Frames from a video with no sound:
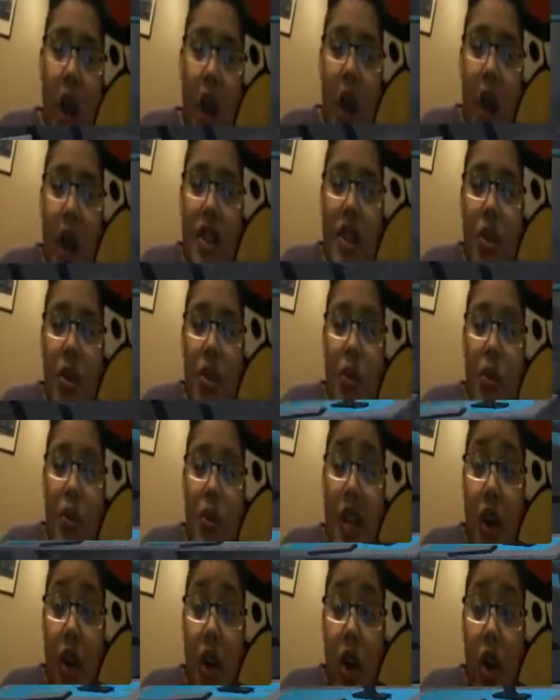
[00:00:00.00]
Alright, so
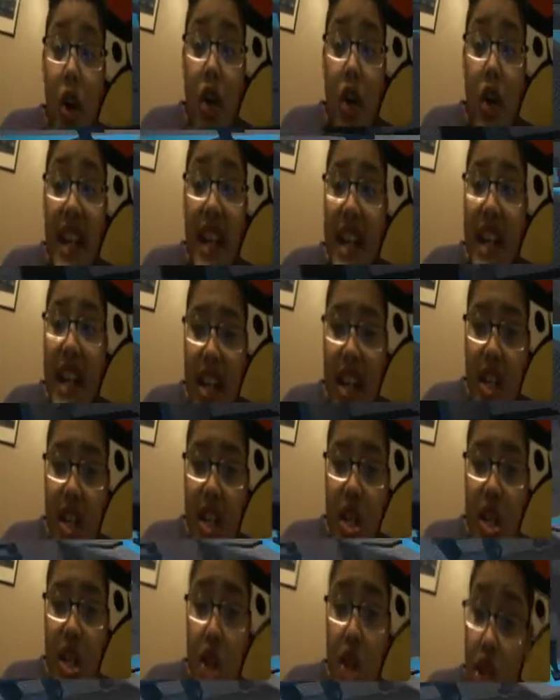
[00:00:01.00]
we are
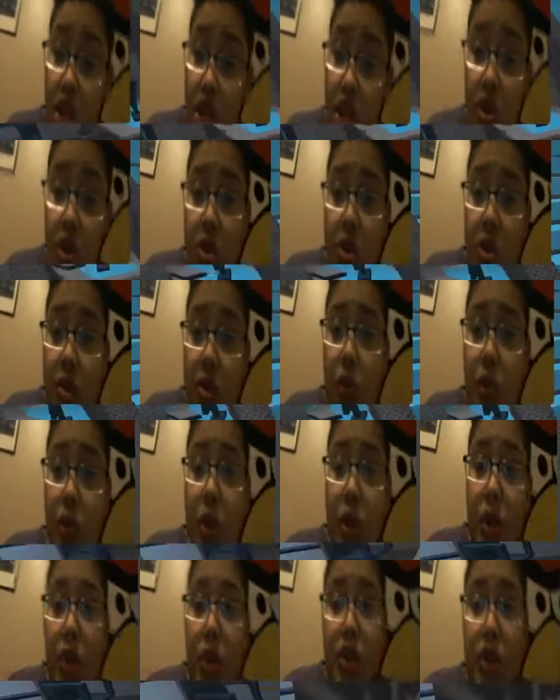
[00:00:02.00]
innocent.
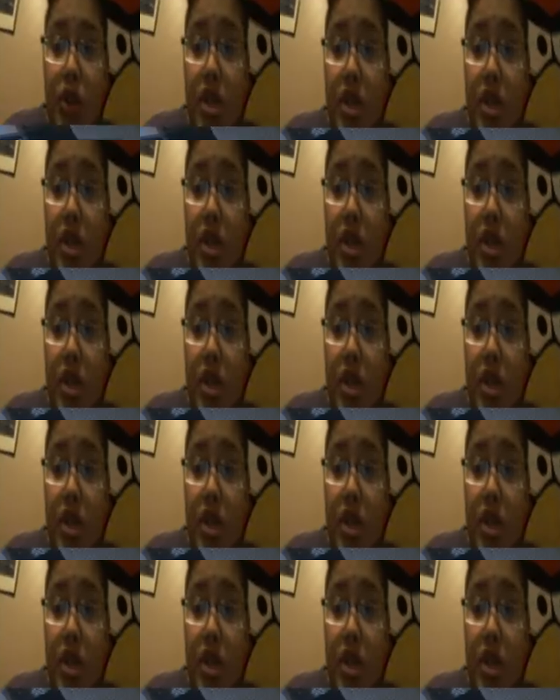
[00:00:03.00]
We are